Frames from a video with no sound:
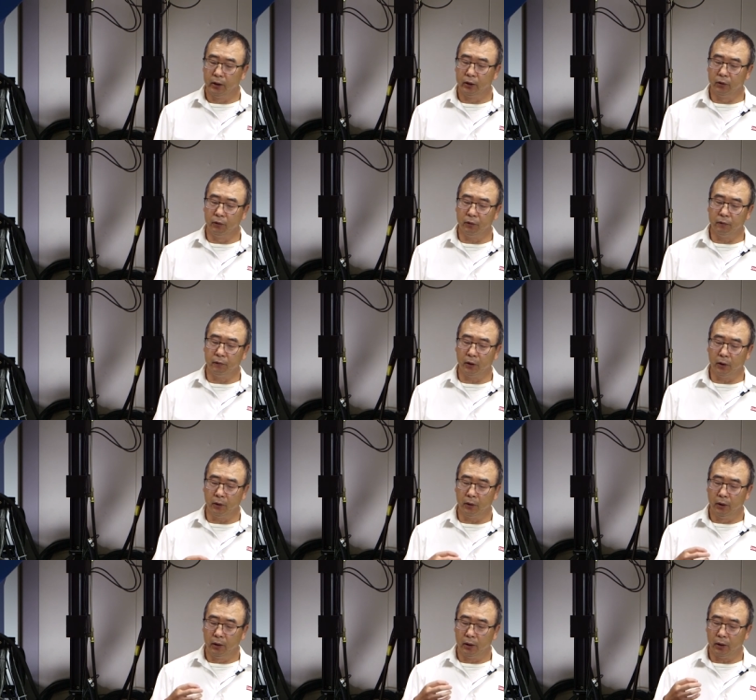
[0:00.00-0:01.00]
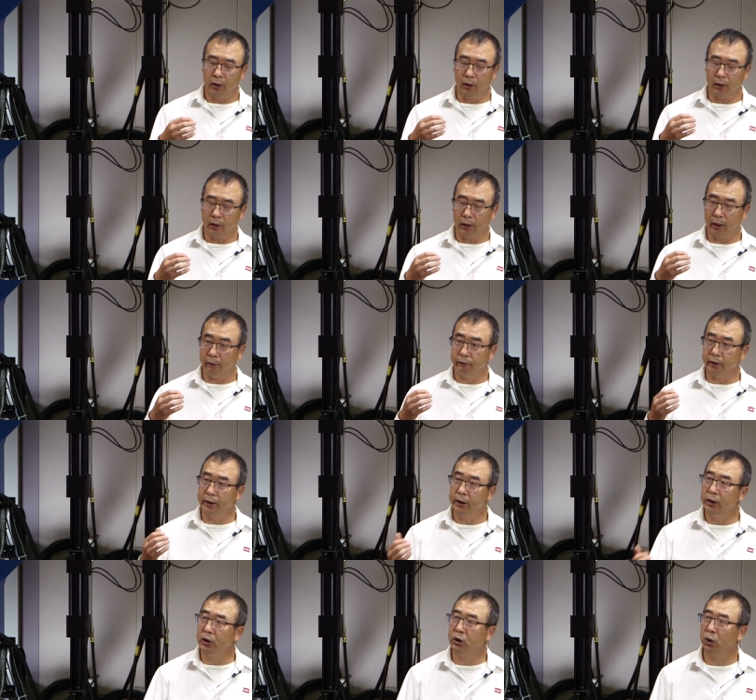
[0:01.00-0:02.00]
You will uh, have
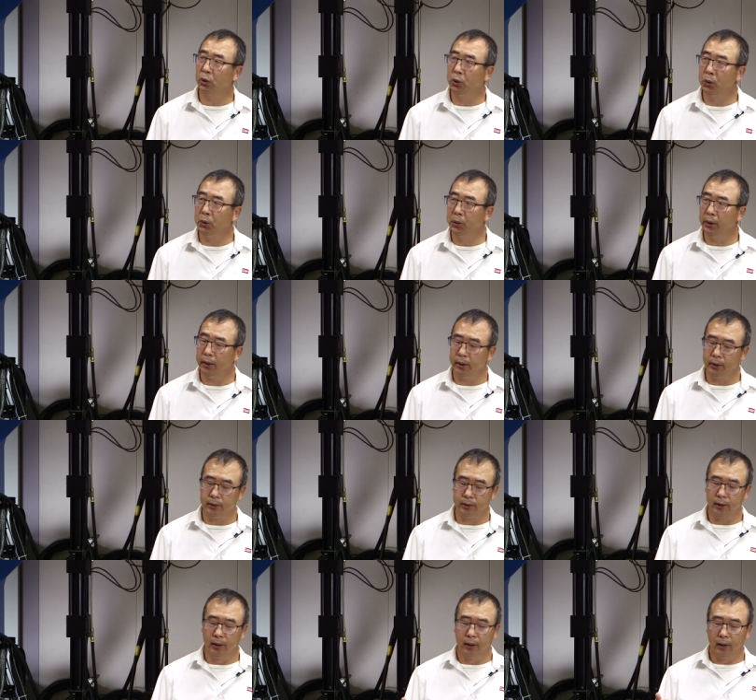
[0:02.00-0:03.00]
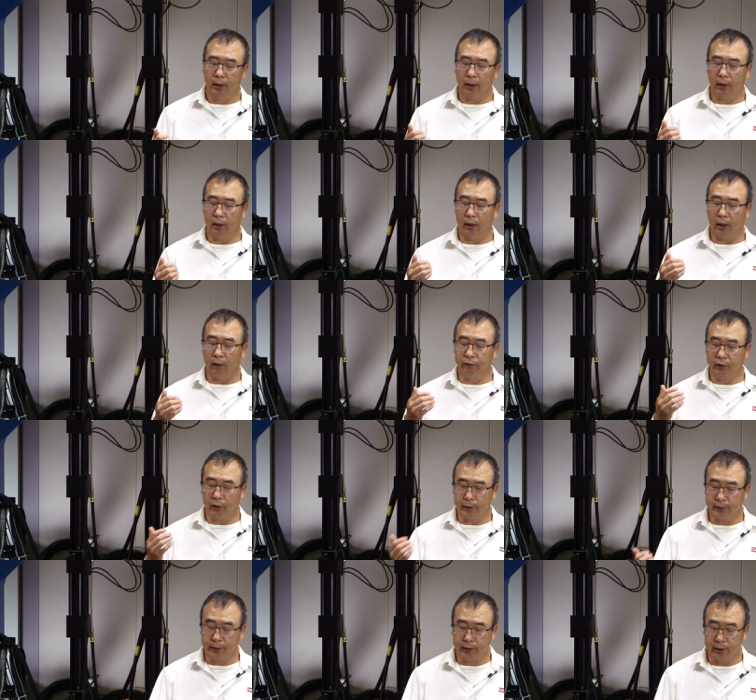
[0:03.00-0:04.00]
initial tunings of
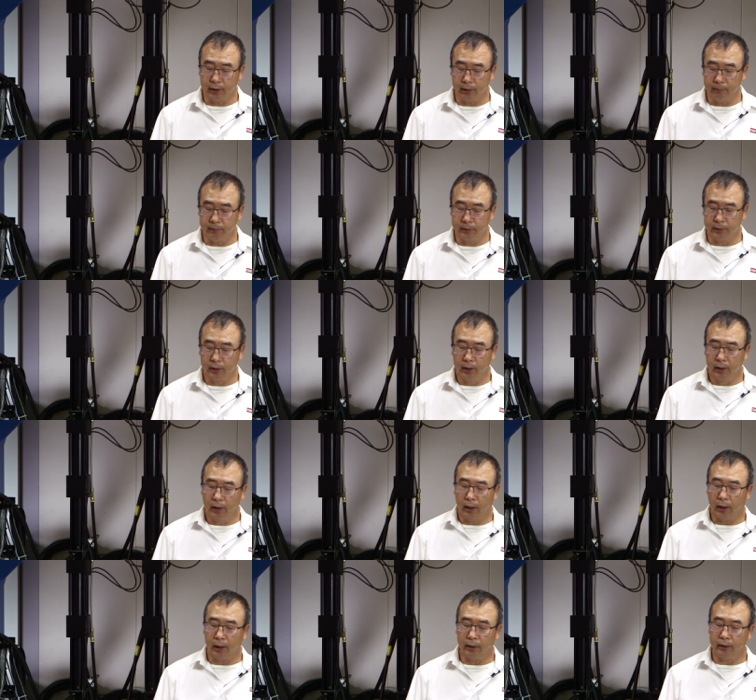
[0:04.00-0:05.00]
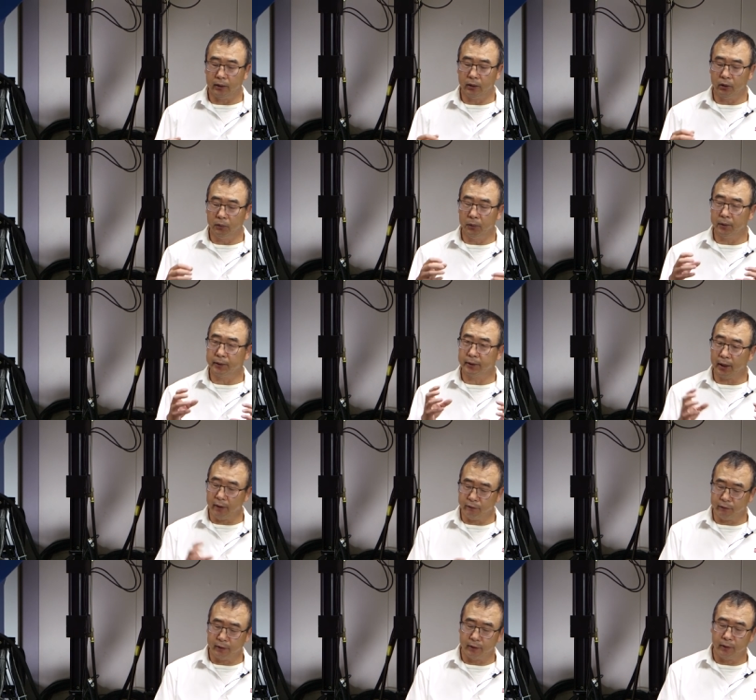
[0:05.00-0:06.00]
your systems and you will
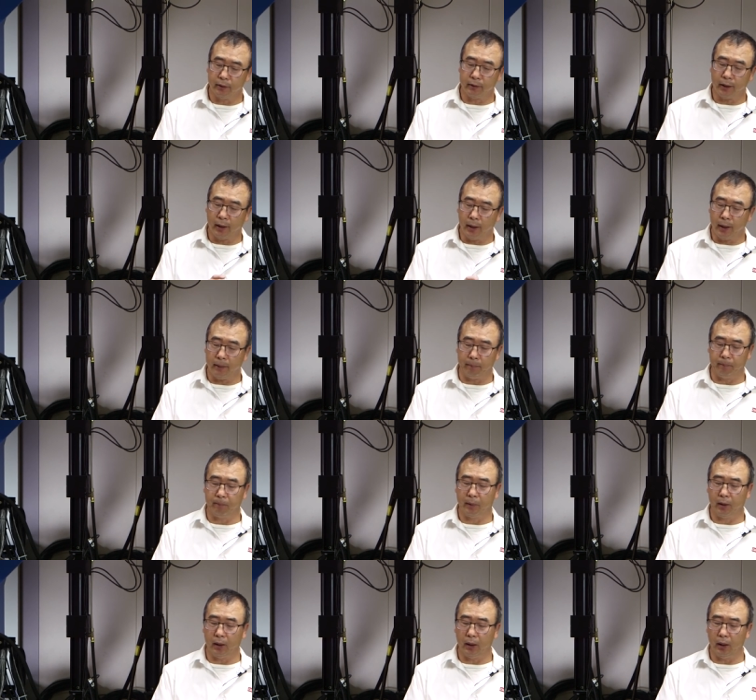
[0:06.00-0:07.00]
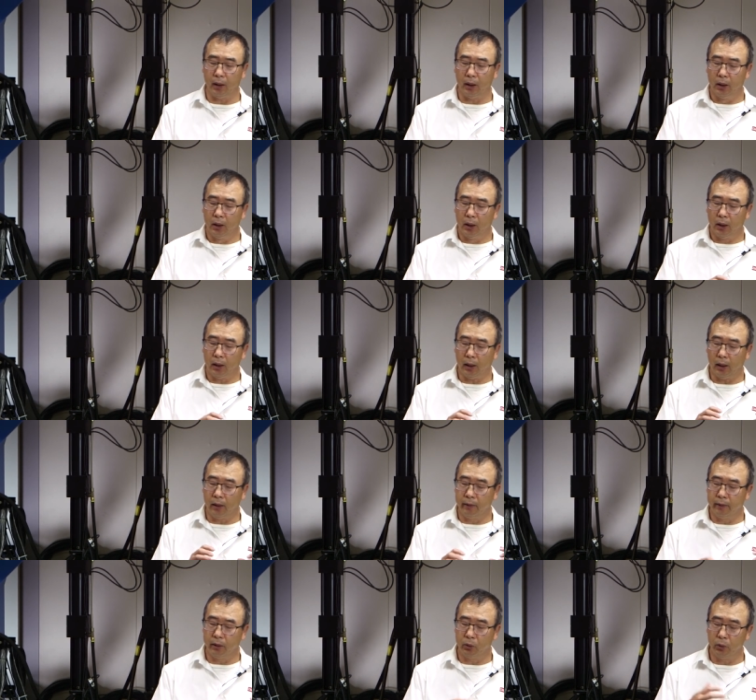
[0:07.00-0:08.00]
save time
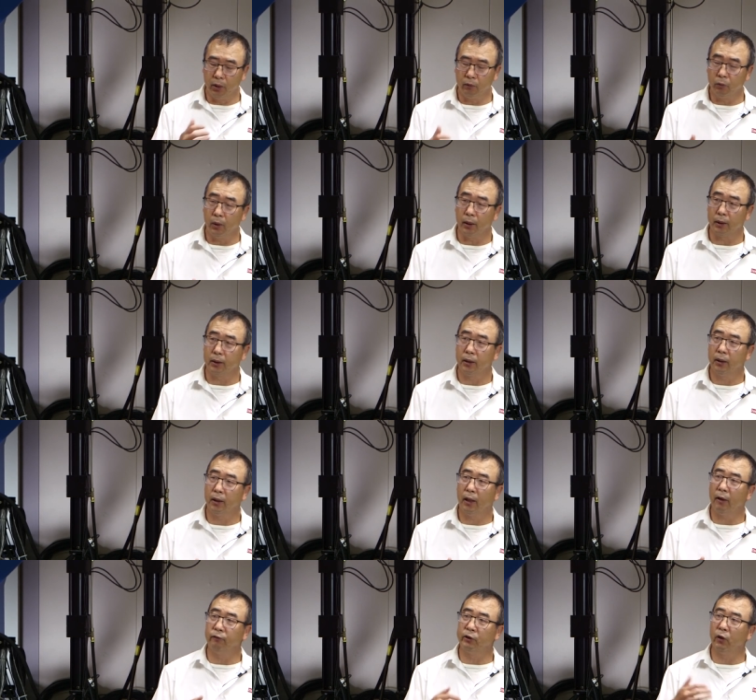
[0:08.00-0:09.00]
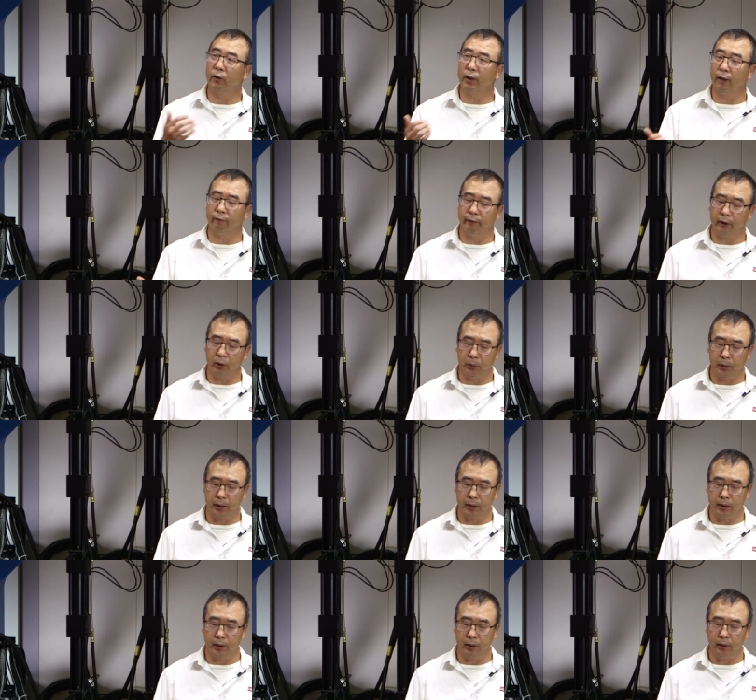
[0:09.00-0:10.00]
on the rework of your
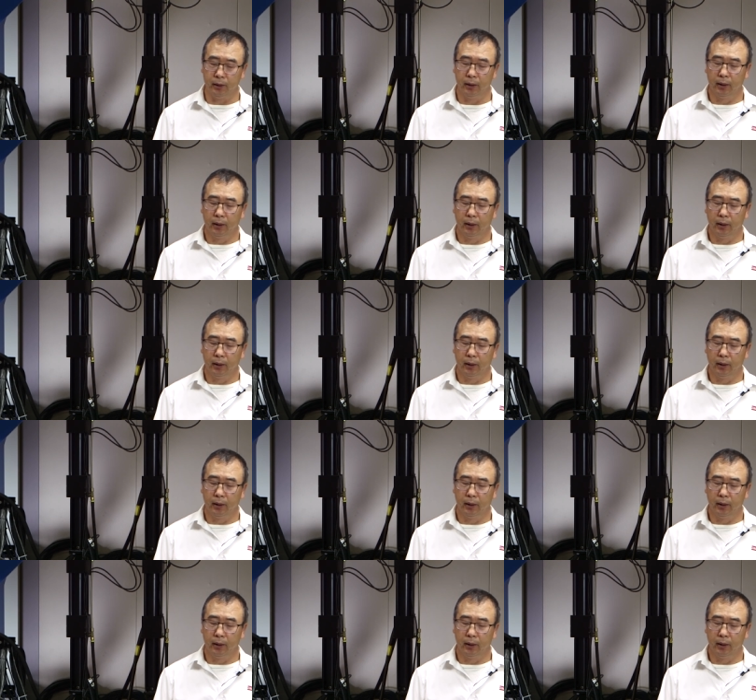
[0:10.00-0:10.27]
configuration